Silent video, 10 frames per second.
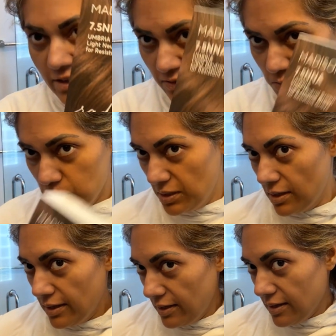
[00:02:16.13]
It gives
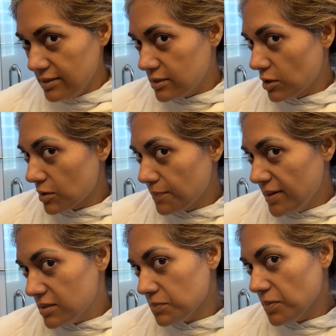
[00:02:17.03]
me a nice dark
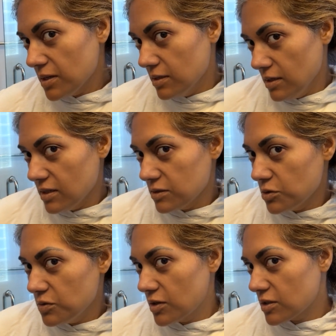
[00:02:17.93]
base, but not
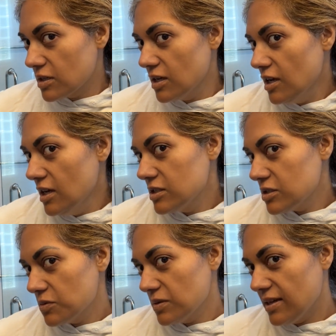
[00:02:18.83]
too dark,
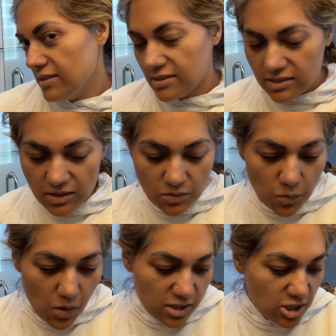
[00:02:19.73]
so that it doesn't
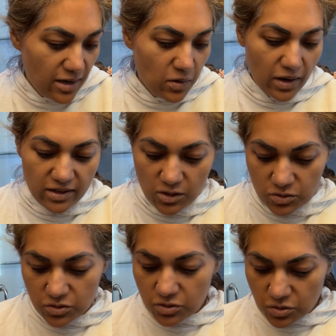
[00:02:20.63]
wash out and
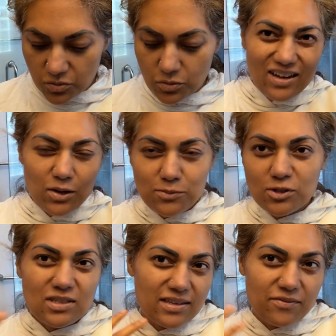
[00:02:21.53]
look too
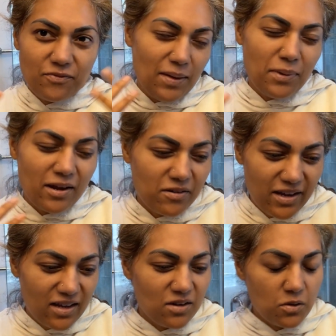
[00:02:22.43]
almost like
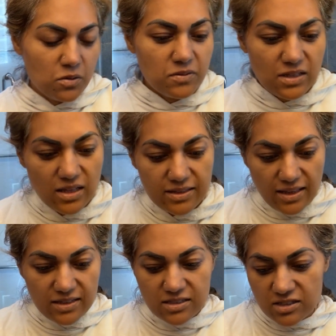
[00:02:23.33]
vampire-y. I don't really like
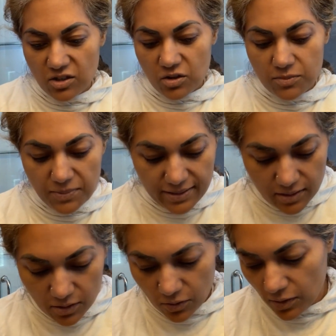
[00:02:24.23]
that stark black
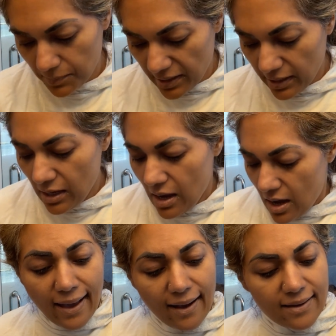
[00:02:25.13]
color on me.
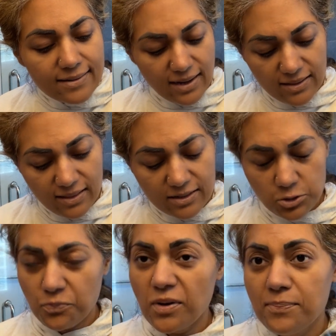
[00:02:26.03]
And I like to
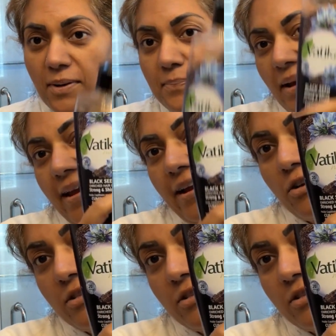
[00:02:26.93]
pre-prep my hair.